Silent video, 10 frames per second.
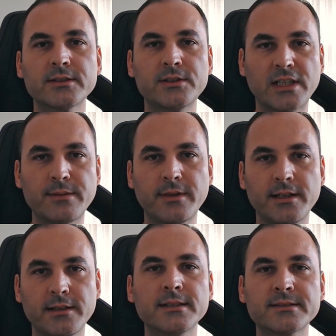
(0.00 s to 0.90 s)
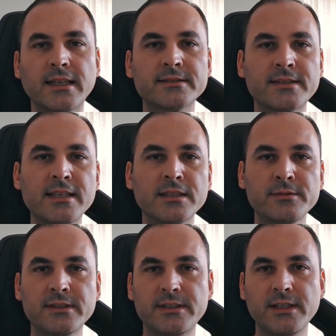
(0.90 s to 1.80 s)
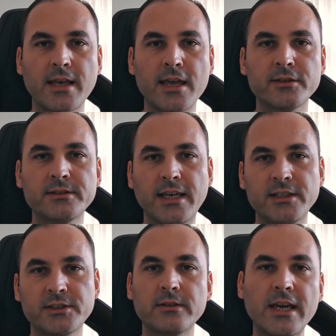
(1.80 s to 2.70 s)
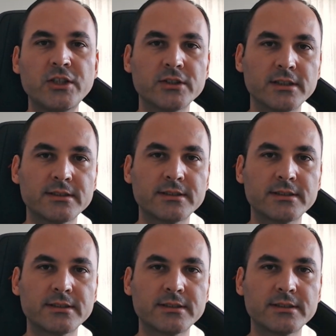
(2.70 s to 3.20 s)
drama, sustainability, heritage, edginess,